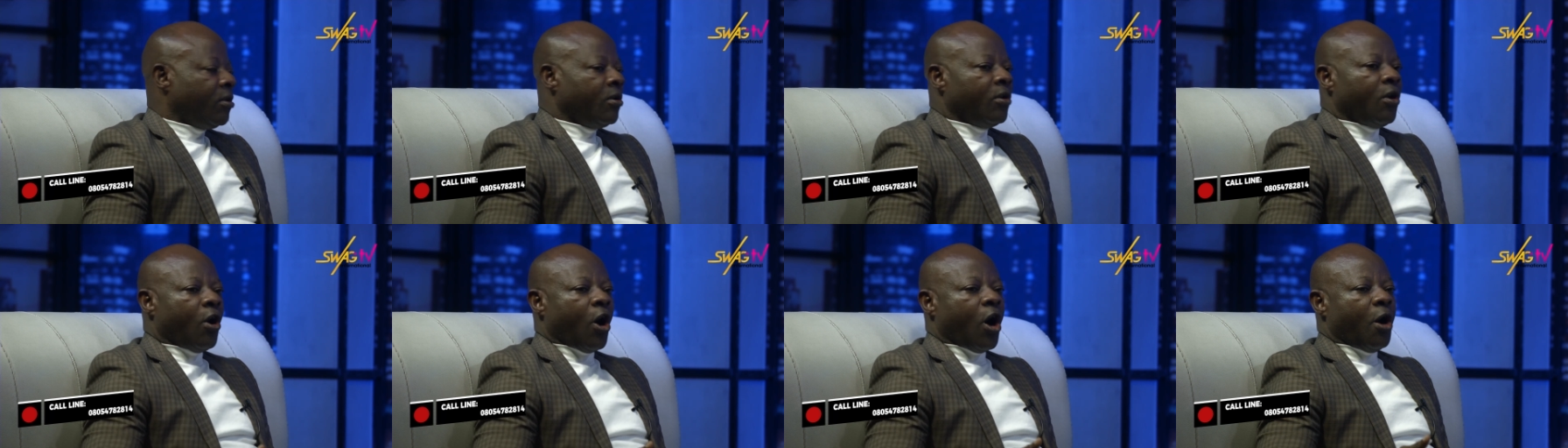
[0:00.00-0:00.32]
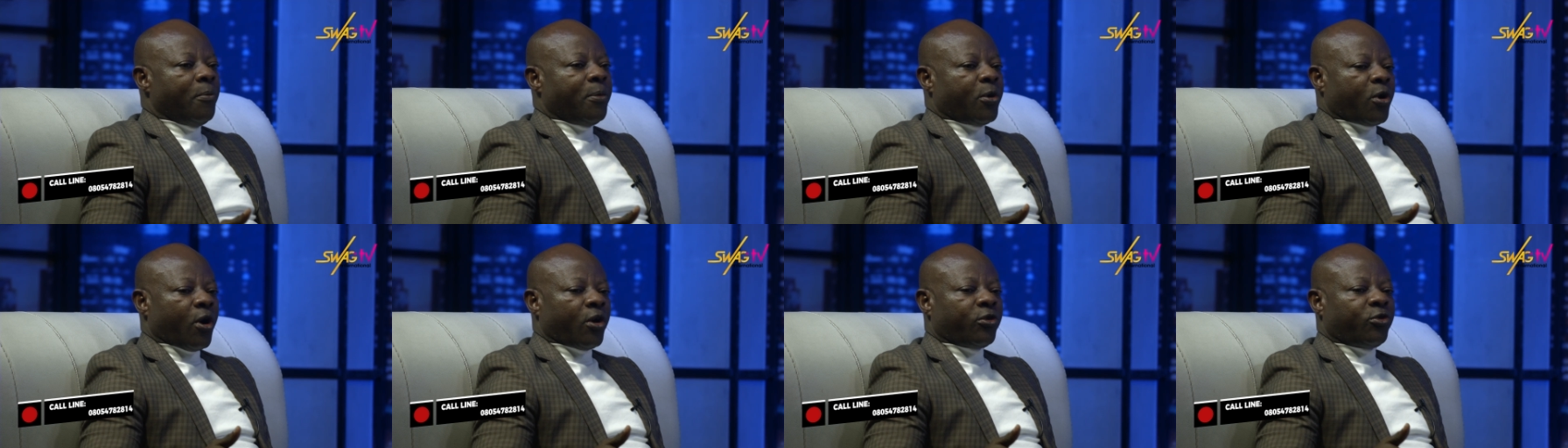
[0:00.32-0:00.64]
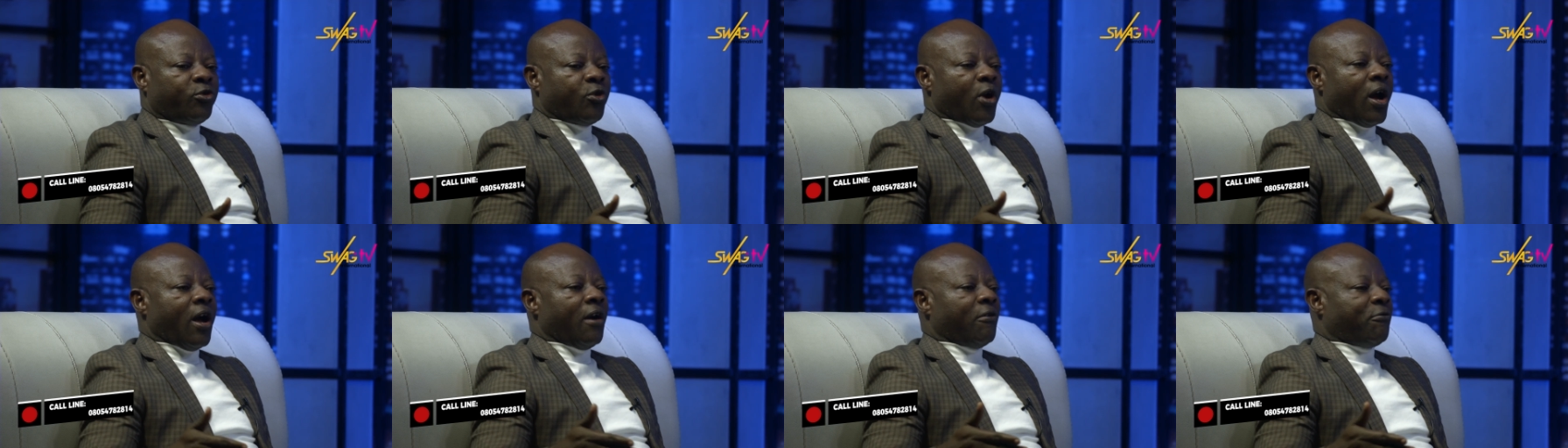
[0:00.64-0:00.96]
Or because
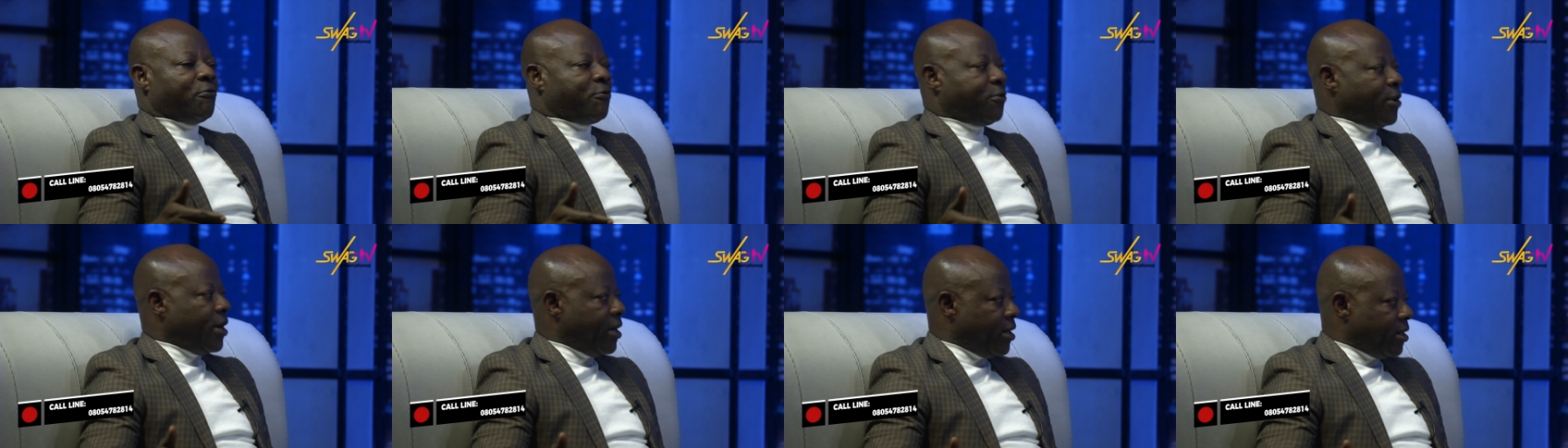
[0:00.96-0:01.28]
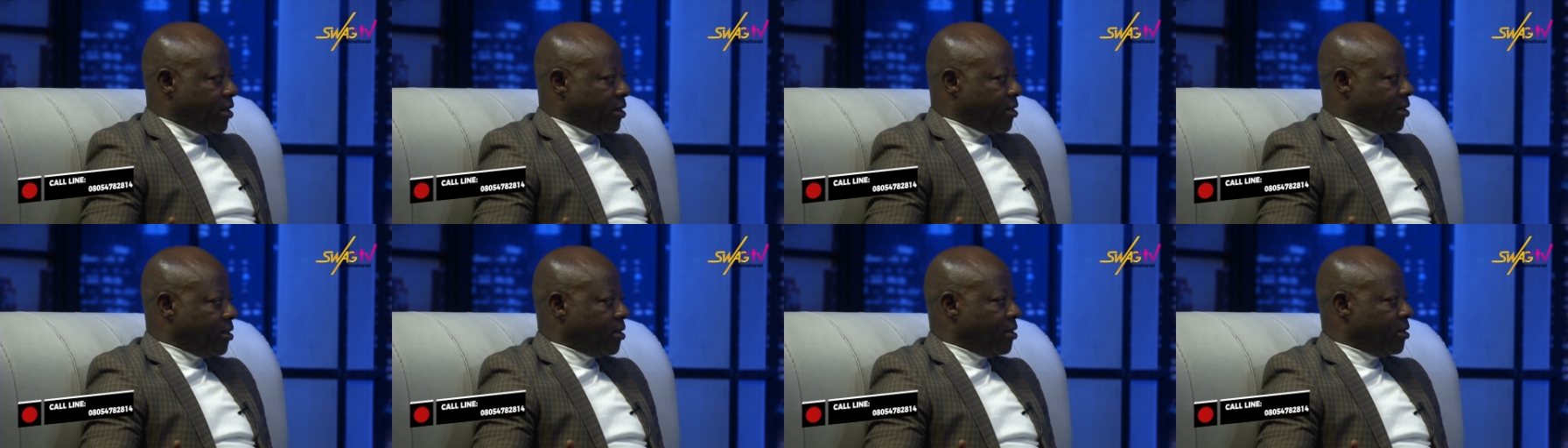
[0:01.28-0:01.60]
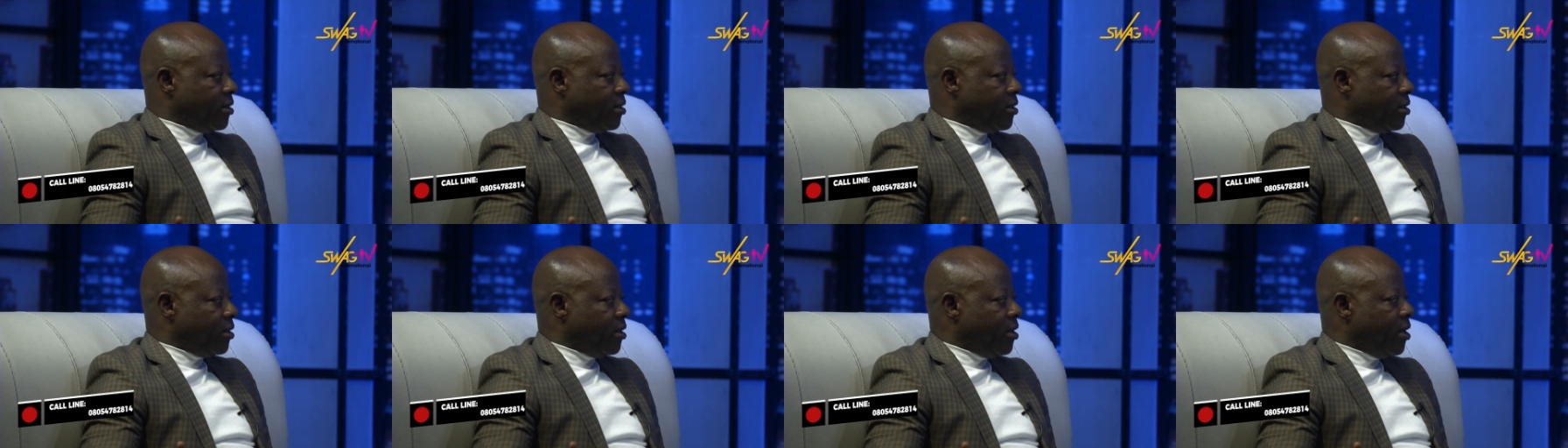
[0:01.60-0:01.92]
you are afraid.
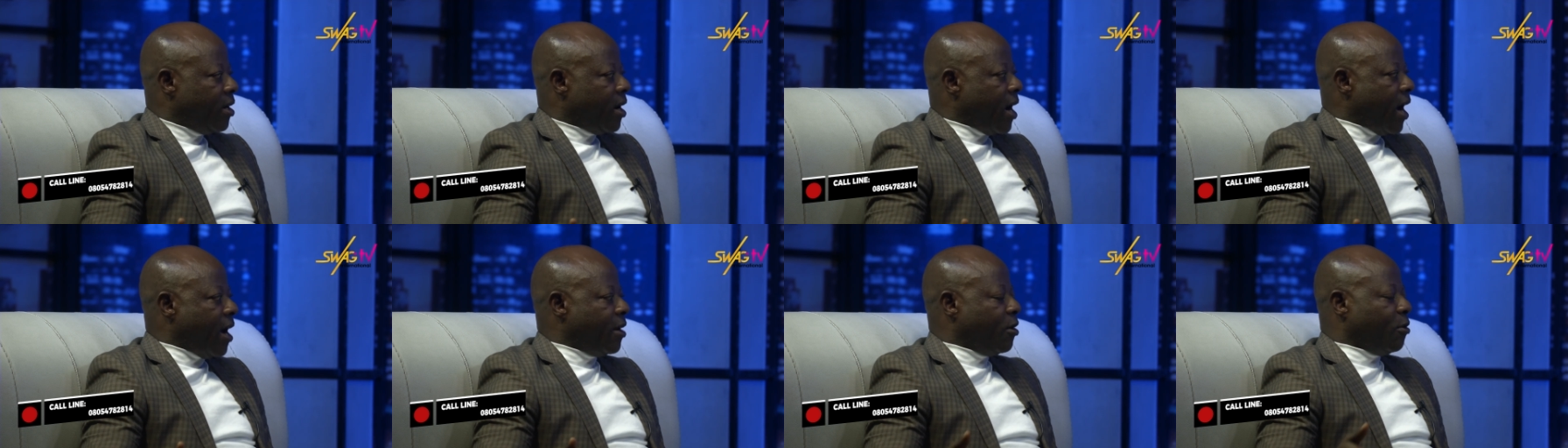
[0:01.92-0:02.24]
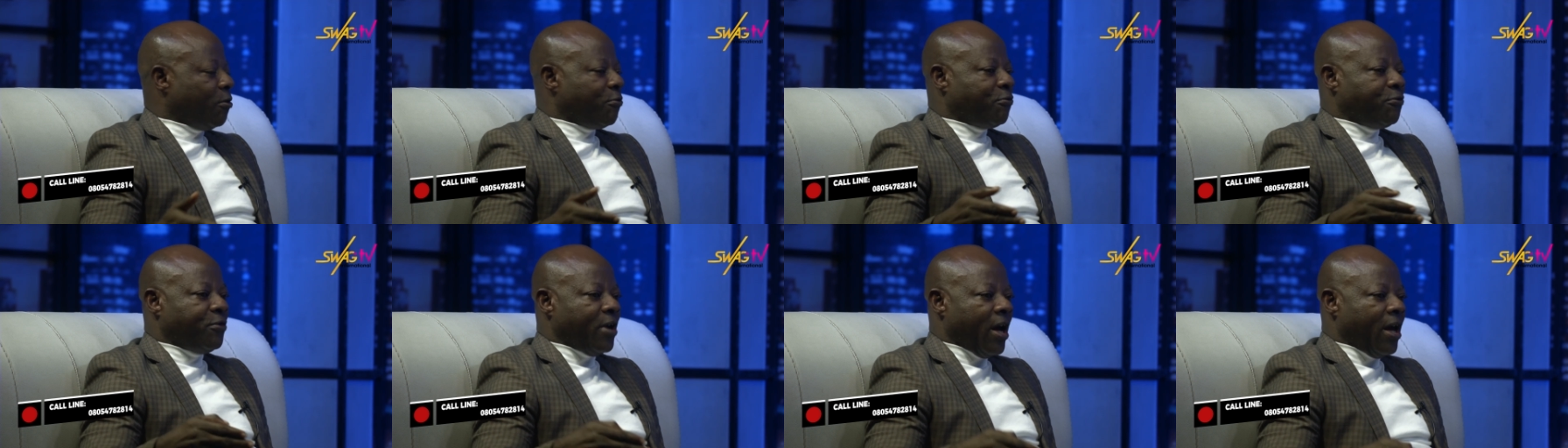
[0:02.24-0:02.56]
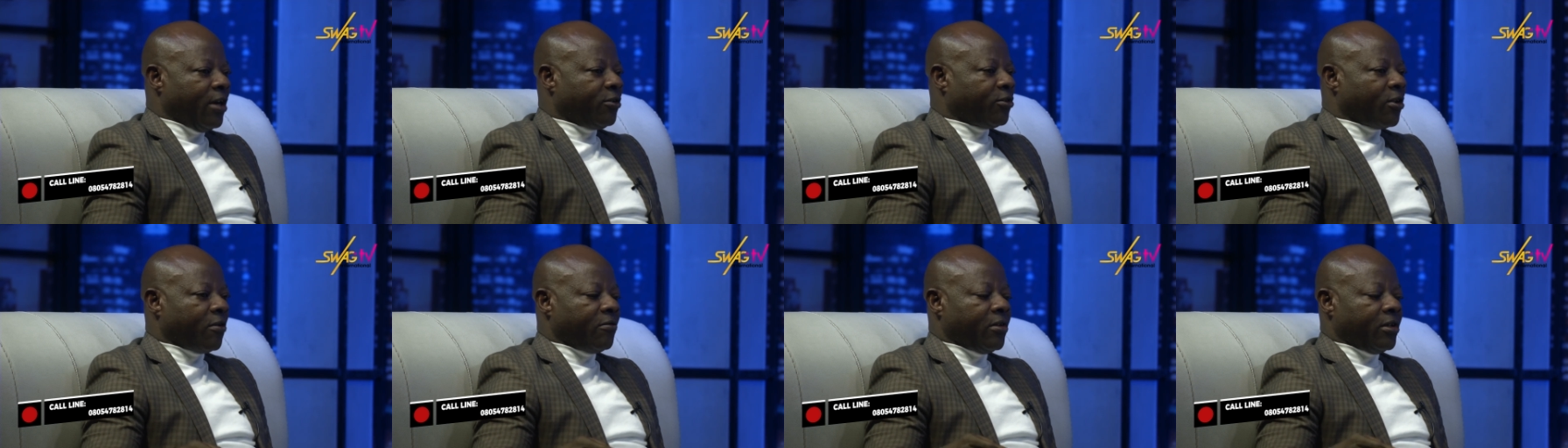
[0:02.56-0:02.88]
Right, I know fear
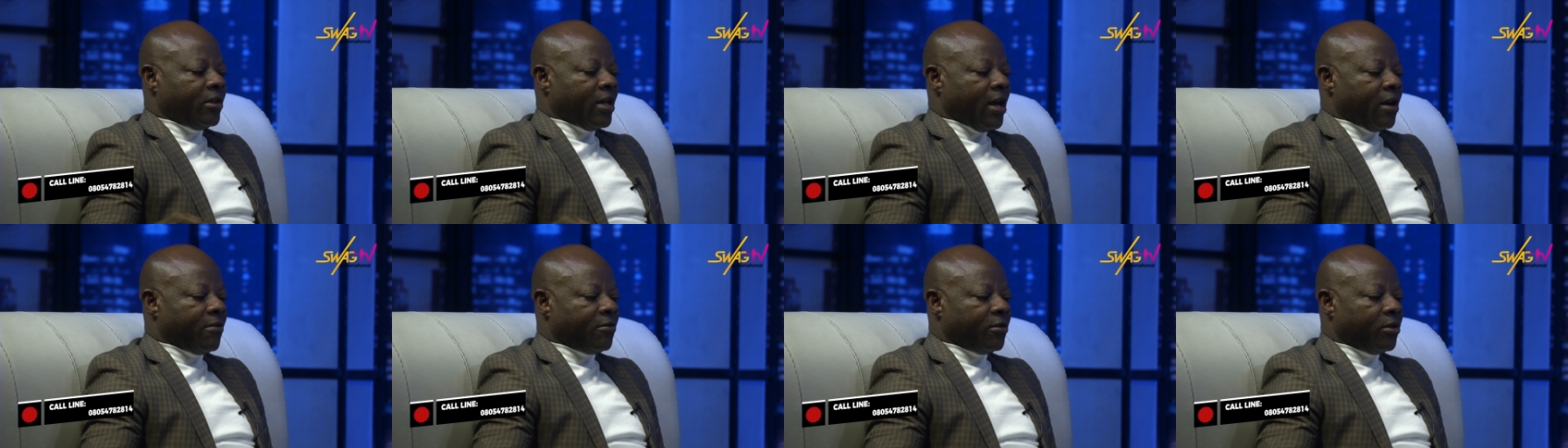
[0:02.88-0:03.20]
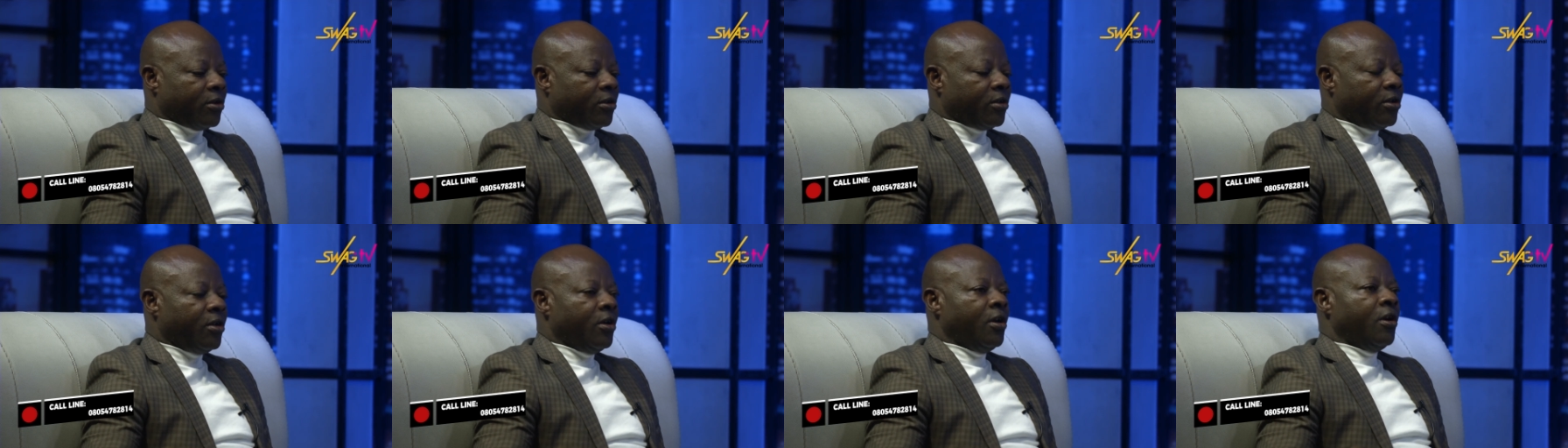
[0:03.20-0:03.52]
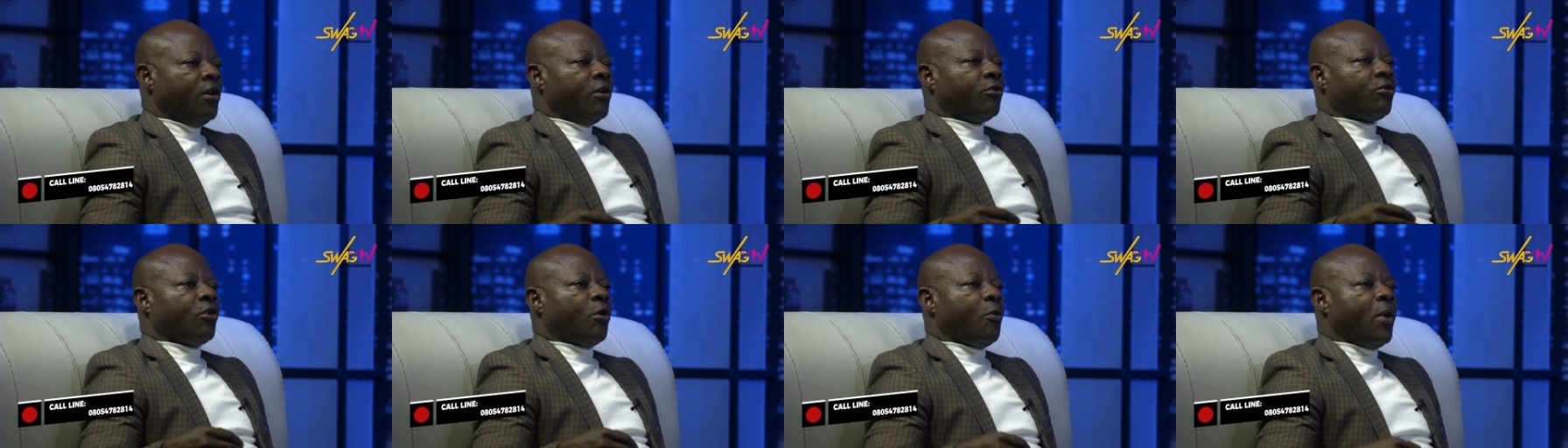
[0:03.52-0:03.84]
is of the devil.
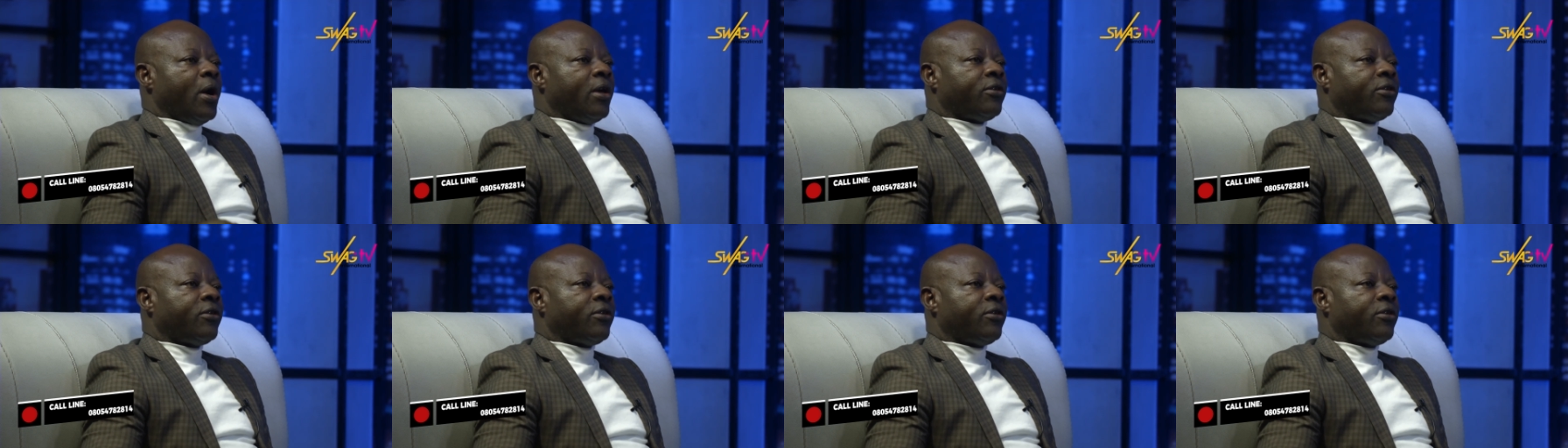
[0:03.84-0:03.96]
So mm.